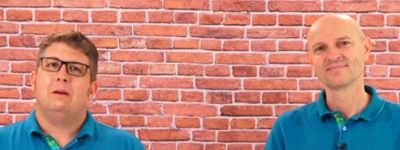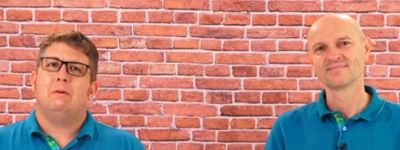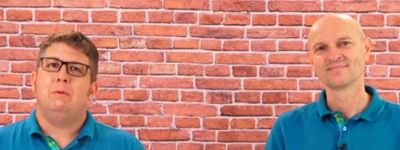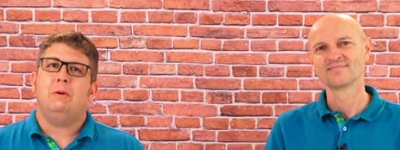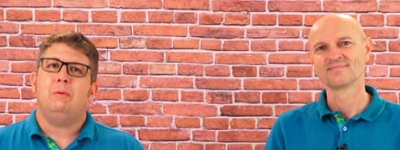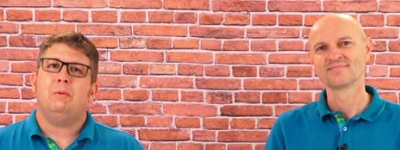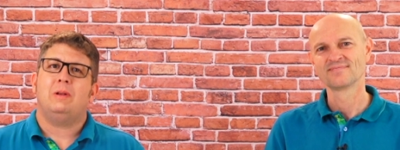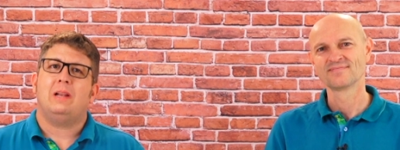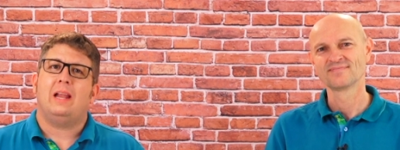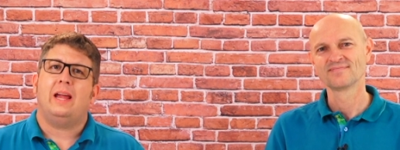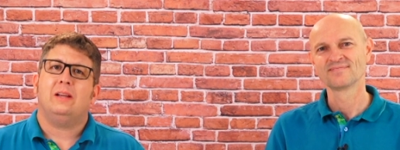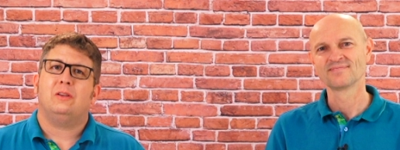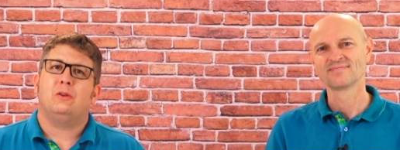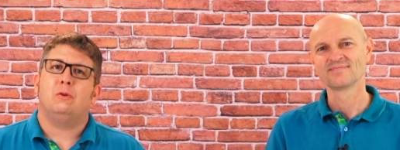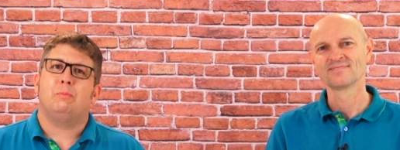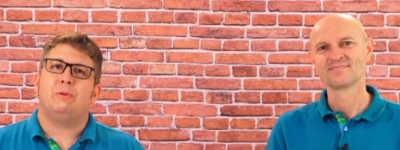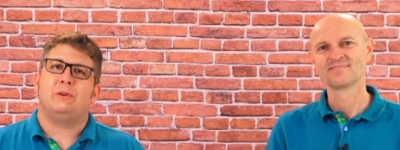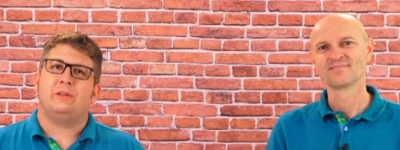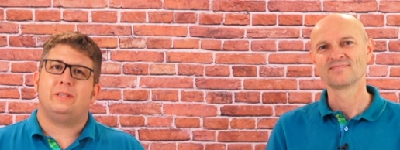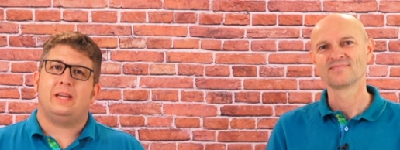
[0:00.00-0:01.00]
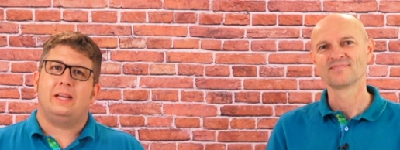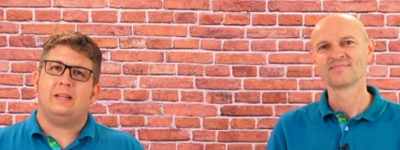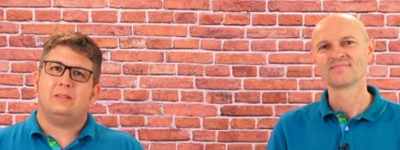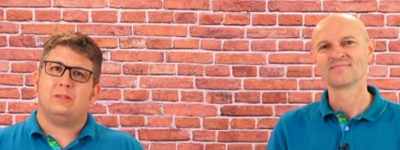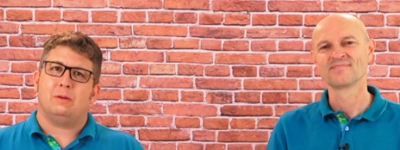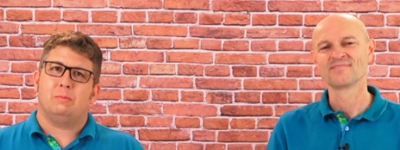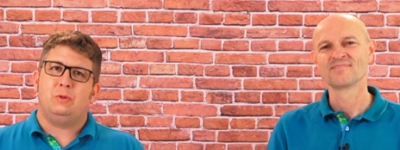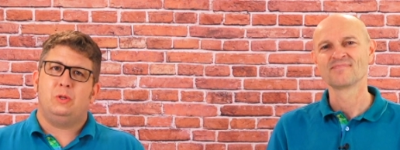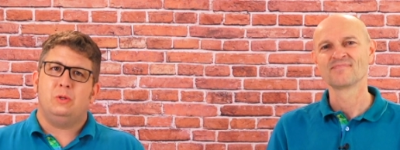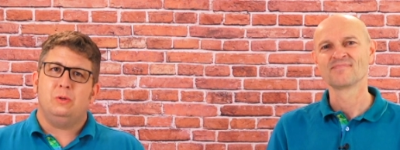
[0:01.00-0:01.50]
Speaker 1: we would like to
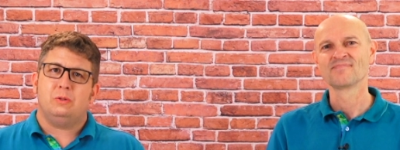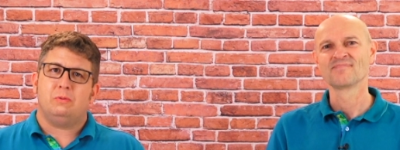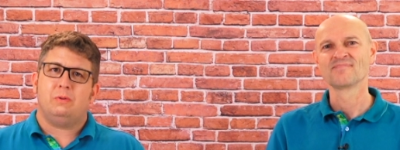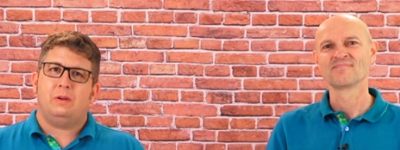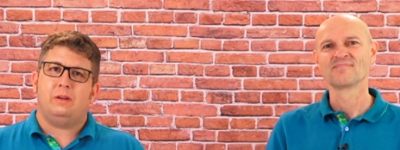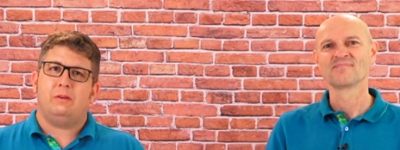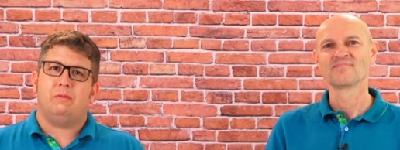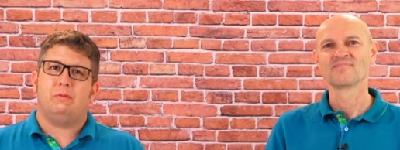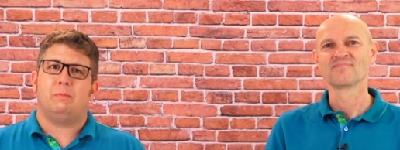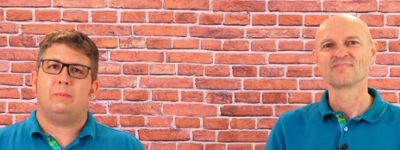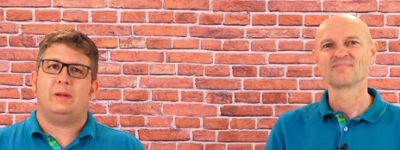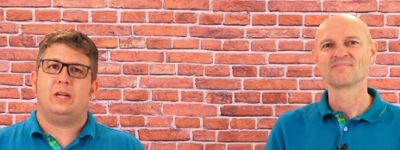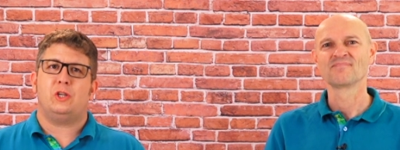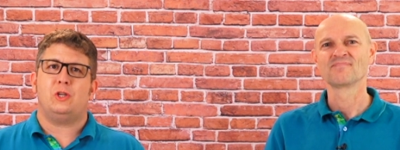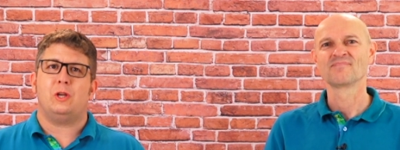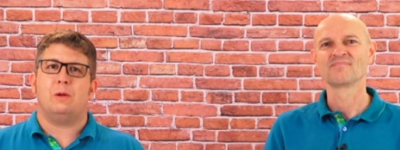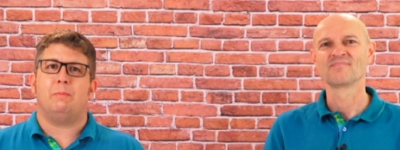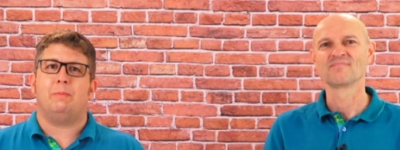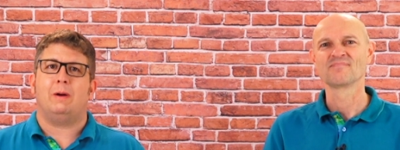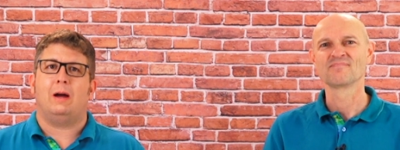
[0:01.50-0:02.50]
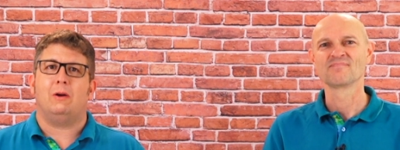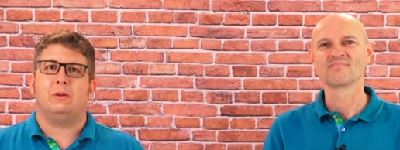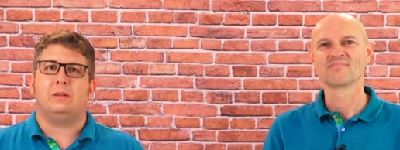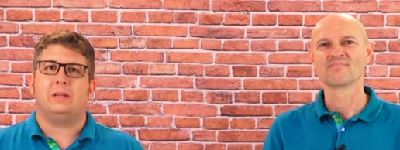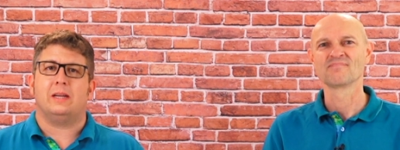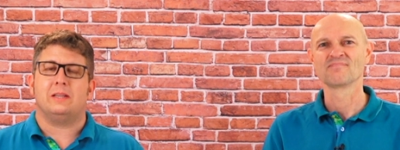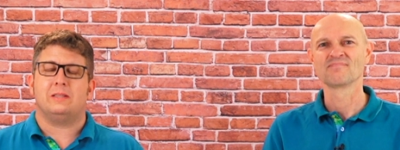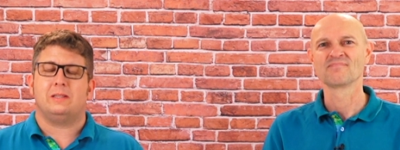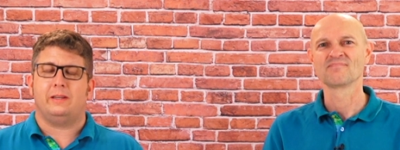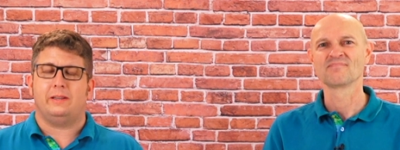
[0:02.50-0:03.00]
present some useful information
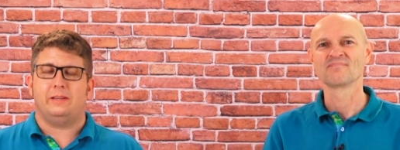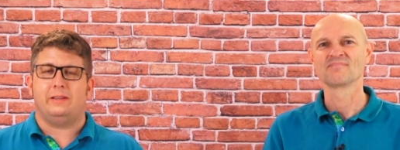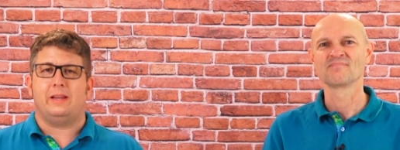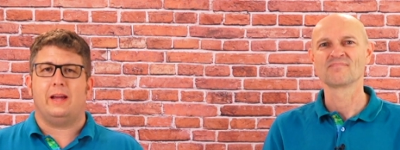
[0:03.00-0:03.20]
about gasoline